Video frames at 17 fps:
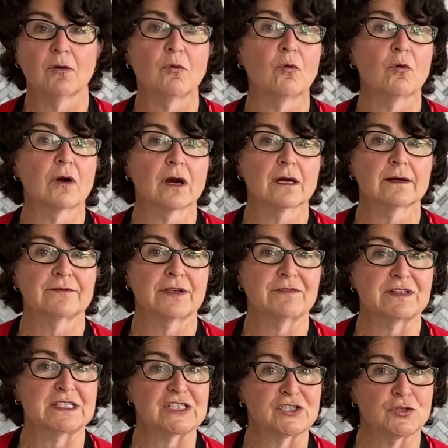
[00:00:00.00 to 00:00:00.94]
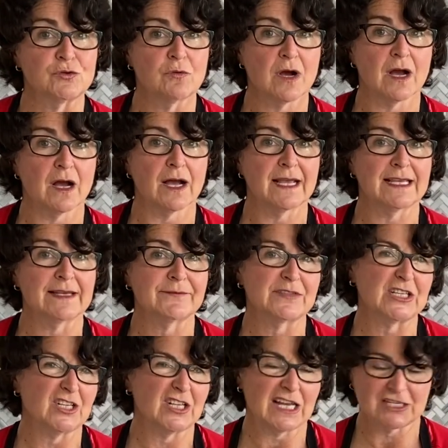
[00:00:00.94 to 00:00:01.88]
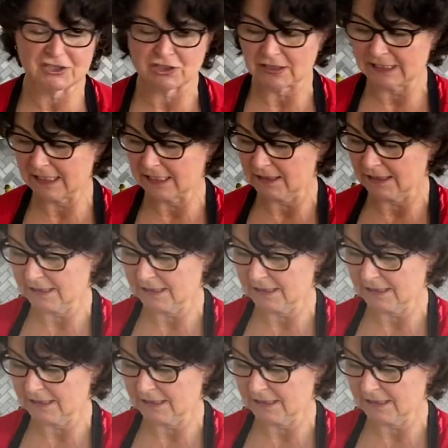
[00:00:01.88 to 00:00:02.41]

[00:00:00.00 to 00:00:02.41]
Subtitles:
Or if it's too high, it'll actually kill